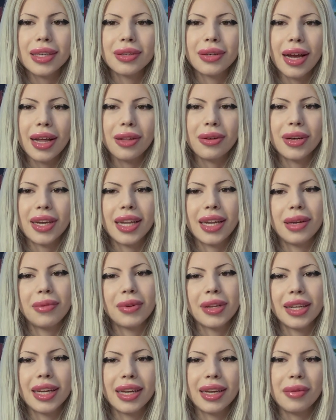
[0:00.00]
or Hello Kitty
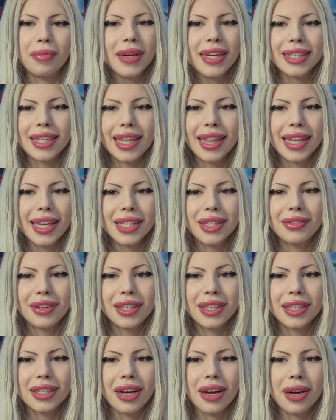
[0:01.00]
related because I think it's fun
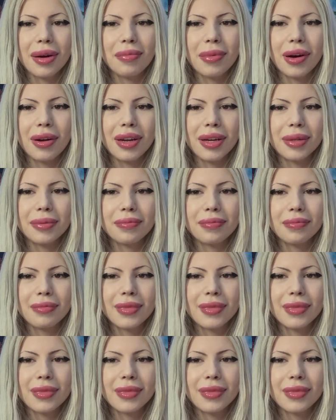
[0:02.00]
to talk about it.